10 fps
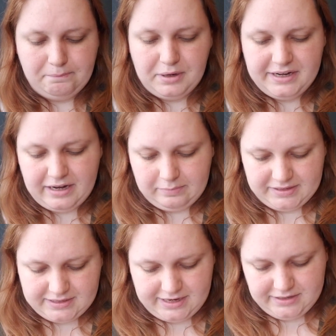but I'm
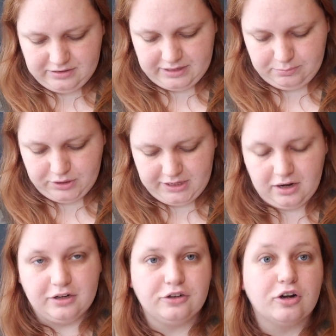excited to like put it
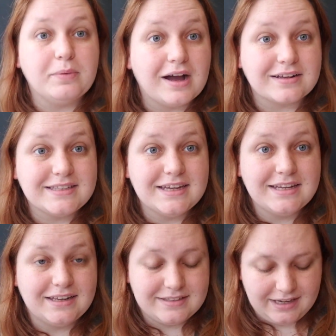under
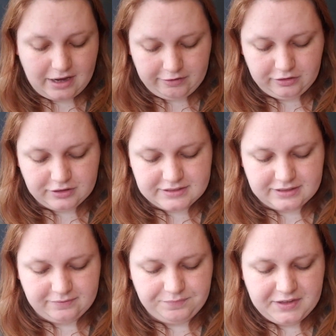epoxy and see how it looks
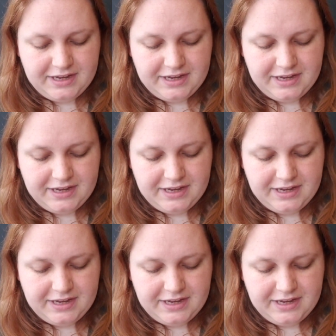and